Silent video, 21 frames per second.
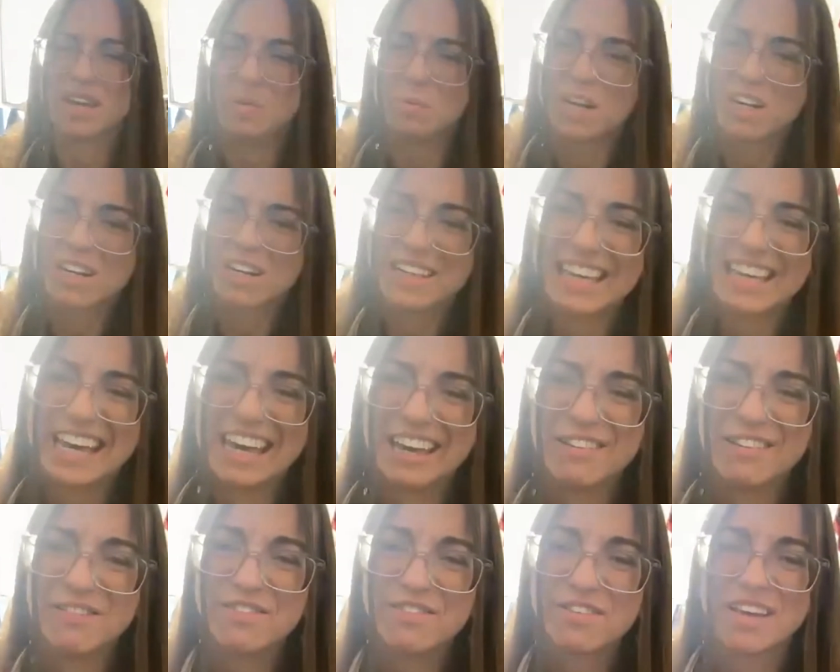we're in a
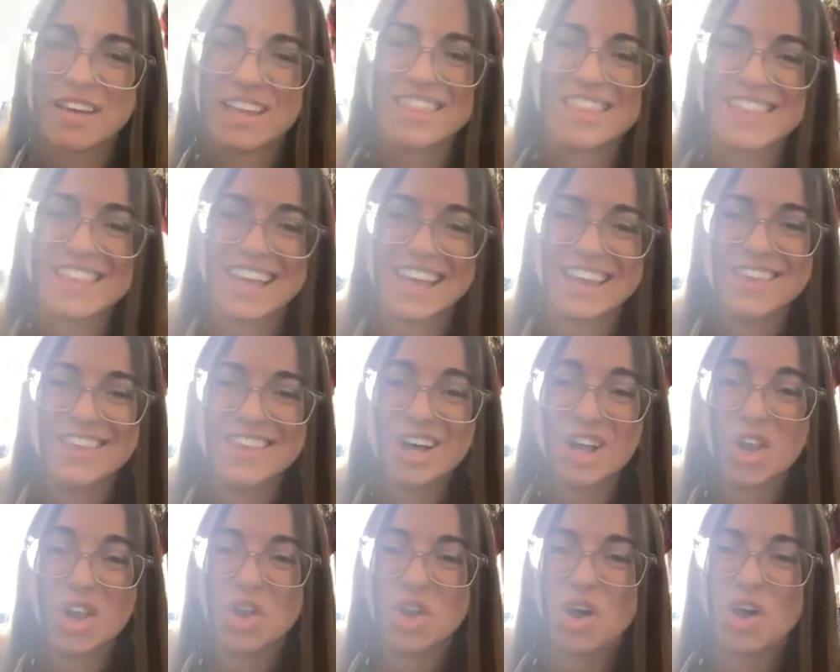cave, and then
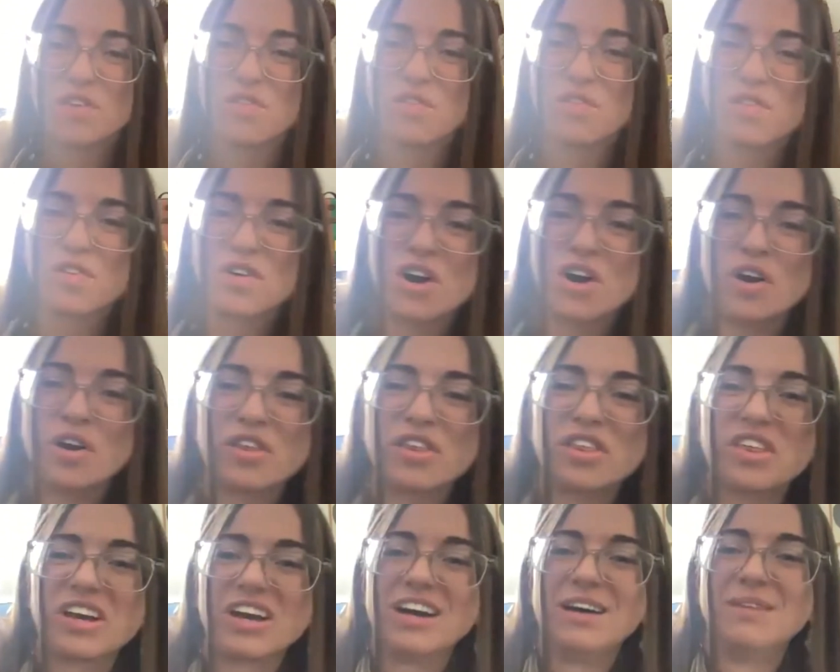a lot of
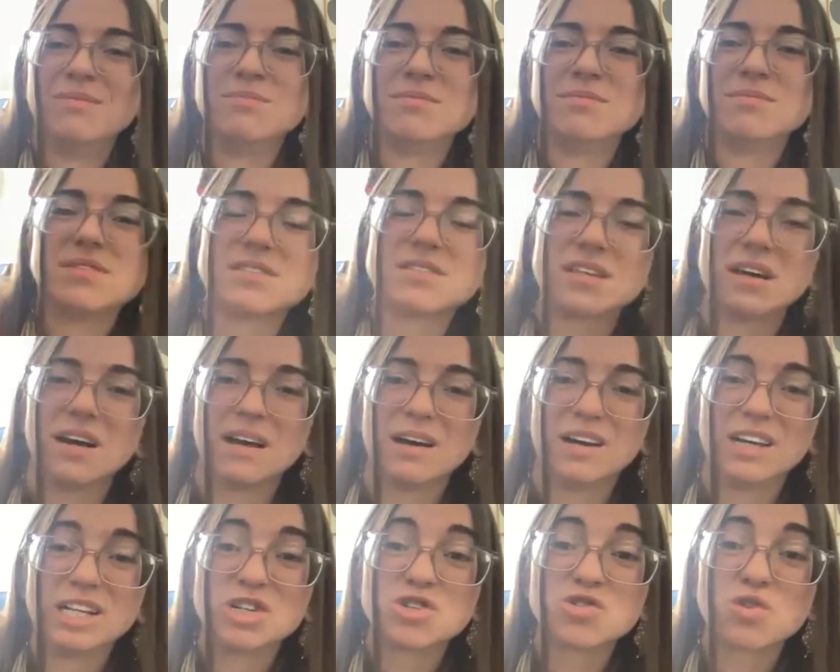earth comes
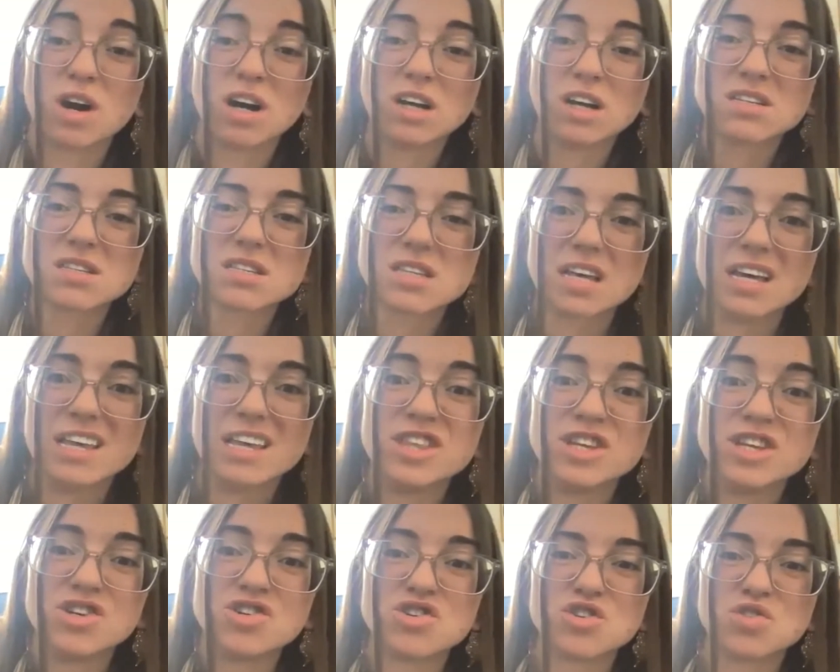in trucks, and
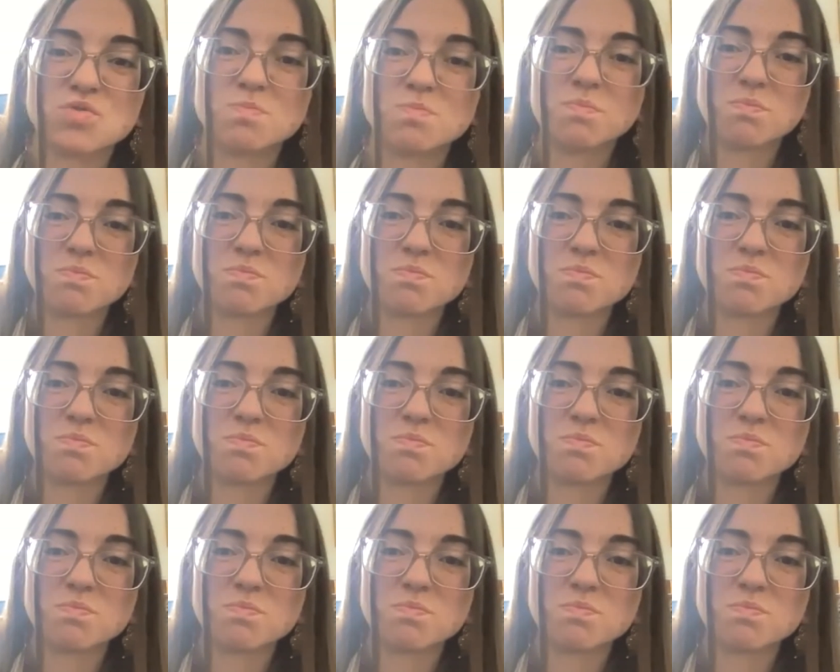then just,